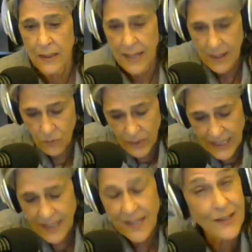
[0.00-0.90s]

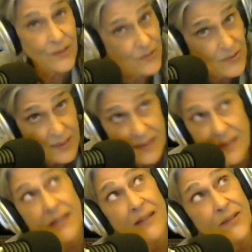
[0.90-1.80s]
we, his
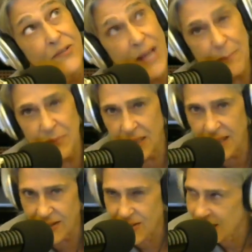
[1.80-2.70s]

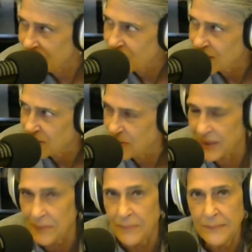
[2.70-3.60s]
supplicants and
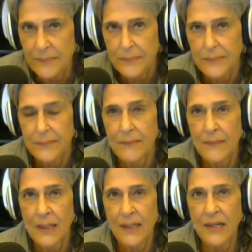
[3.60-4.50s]
children,
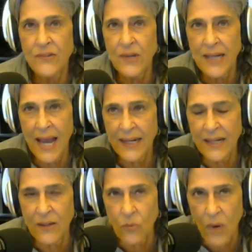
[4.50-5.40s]
is it
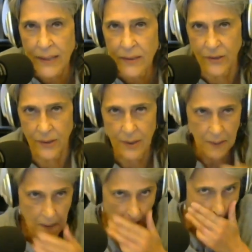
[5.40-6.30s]
any wonder
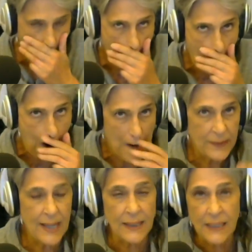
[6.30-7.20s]

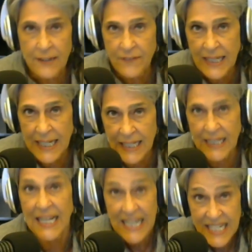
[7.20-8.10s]
that living in
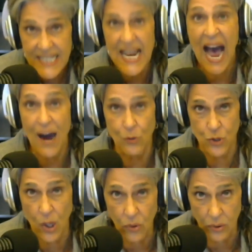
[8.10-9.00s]
his
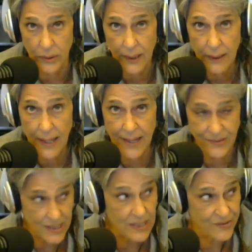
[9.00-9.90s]
household, as
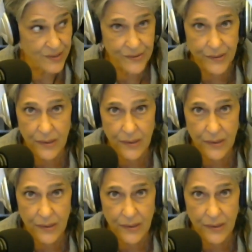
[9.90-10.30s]
he sees it,